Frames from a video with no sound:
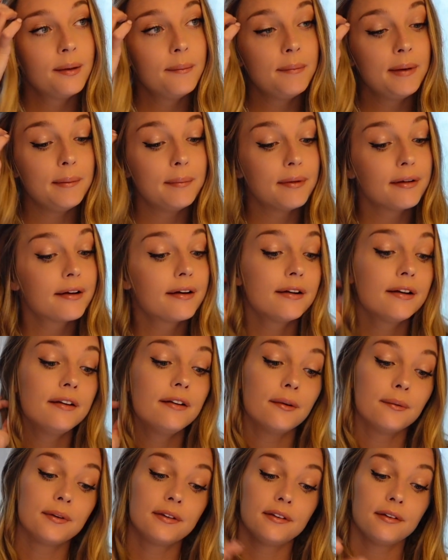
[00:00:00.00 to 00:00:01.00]
people are
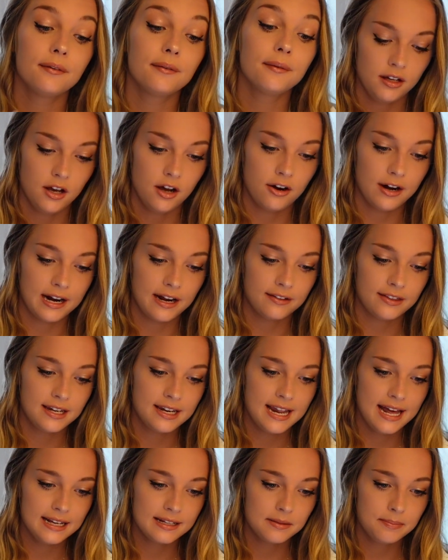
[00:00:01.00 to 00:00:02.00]
gonna notice you. All right, on the
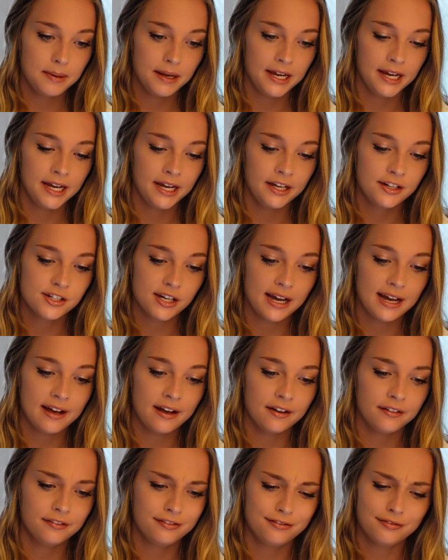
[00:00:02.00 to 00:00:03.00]
next page, I
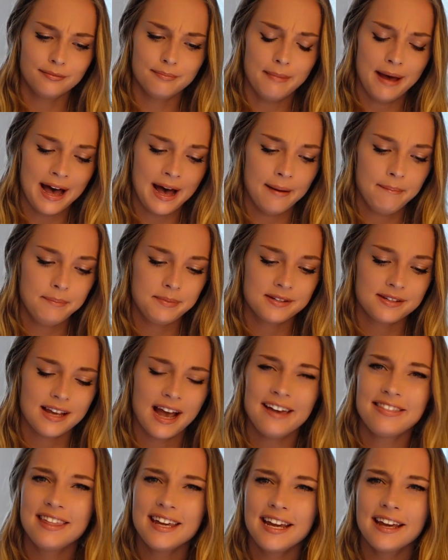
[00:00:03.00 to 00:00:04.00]
have maps.
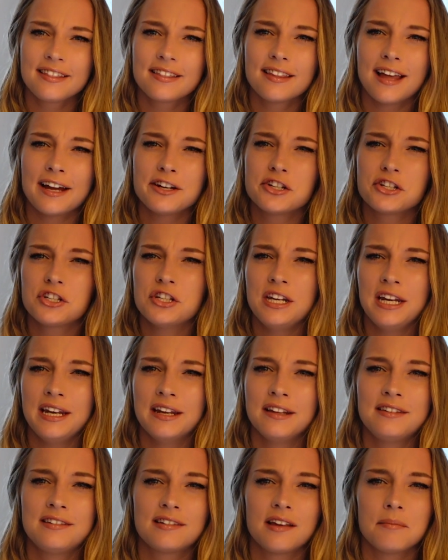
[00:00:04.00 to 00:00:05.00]
I think I just
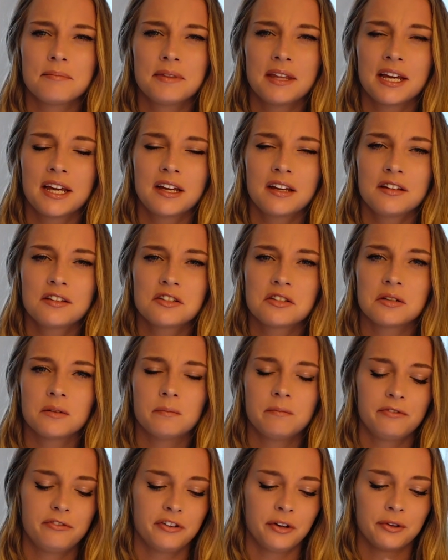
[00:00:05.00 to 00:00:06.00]
needed something to
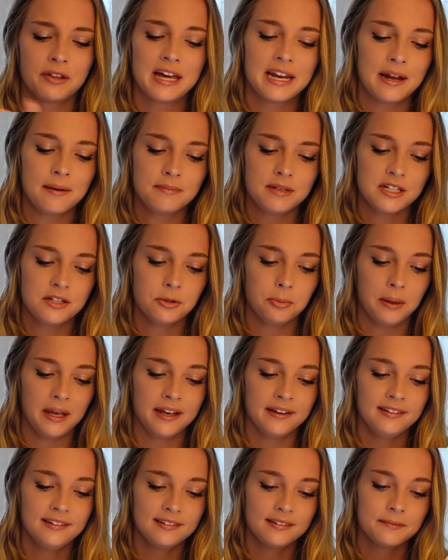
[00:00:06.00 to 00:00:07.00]
fill that empty
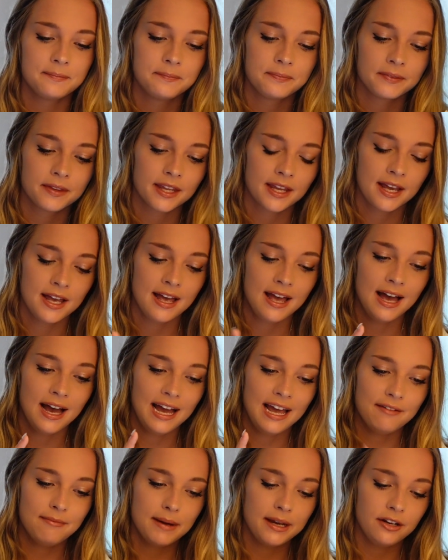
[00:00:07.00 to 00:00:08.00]
space.
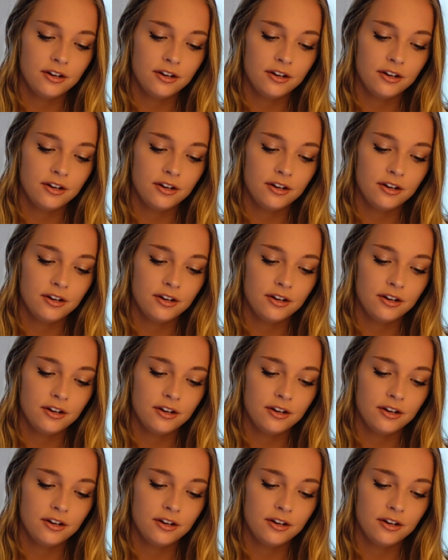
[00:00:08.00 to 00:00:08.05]
I have my